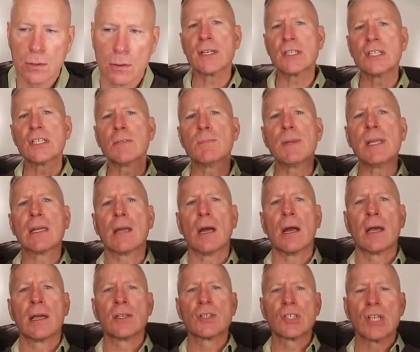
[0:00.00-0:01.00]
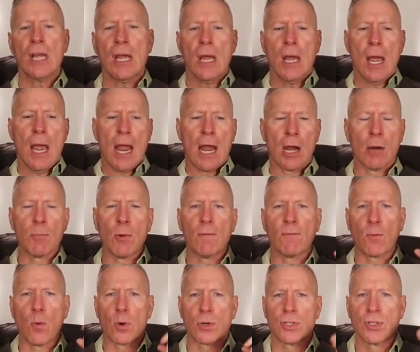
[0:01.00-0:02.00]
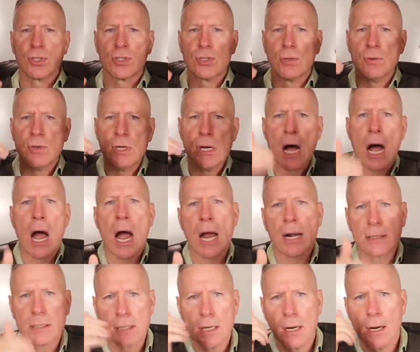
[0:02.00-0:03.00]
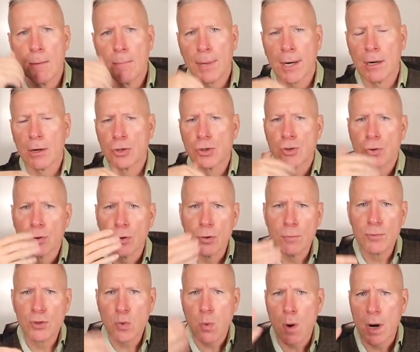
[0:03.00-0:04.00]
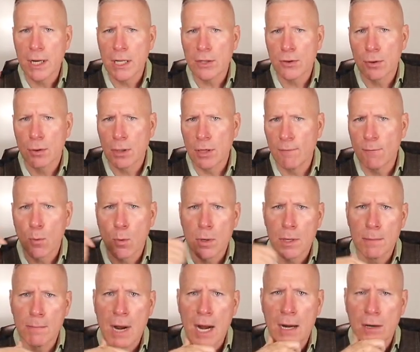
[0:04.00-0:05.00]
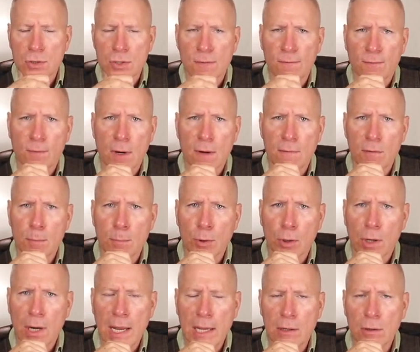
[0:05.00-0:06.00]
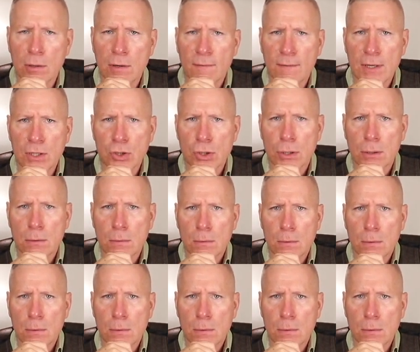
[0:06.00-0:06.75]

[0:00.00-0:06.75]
This is because airborne forces do not paratroop 20, 30, 40 miles in front of the brigade or division.